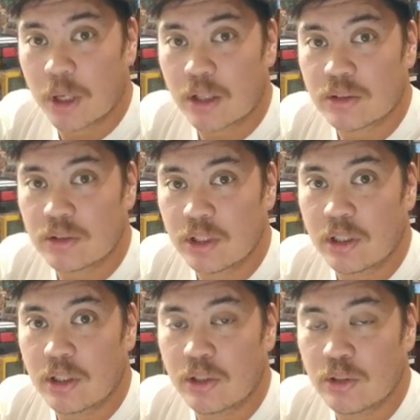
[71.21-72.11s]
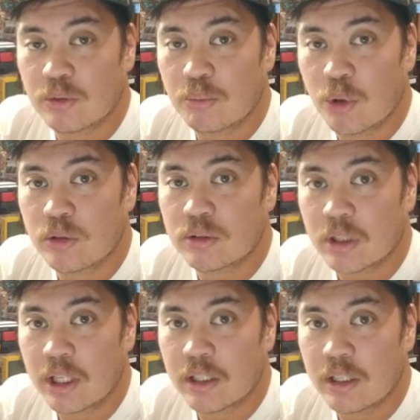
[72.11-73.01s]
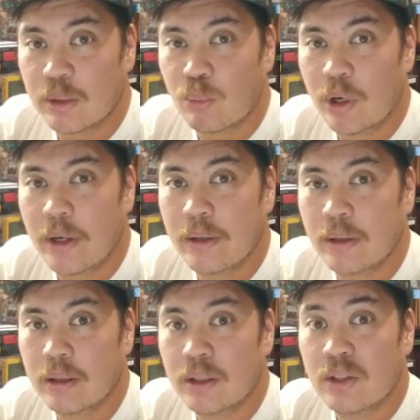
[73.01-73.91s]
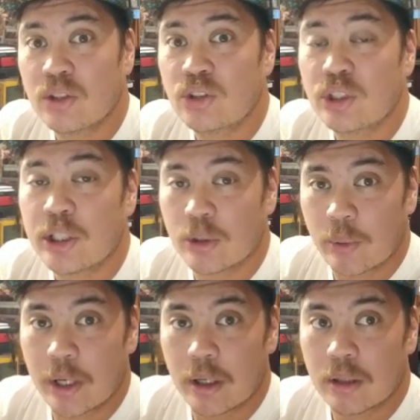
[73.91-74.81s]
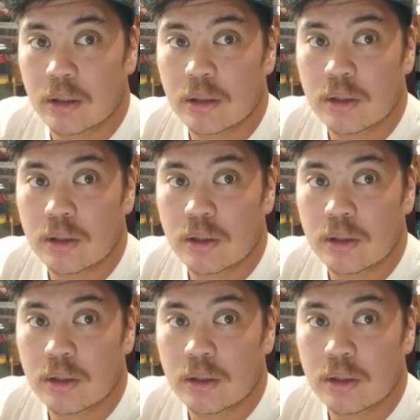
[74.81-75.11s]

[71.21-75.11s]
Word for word: box there is most likely one secret rare,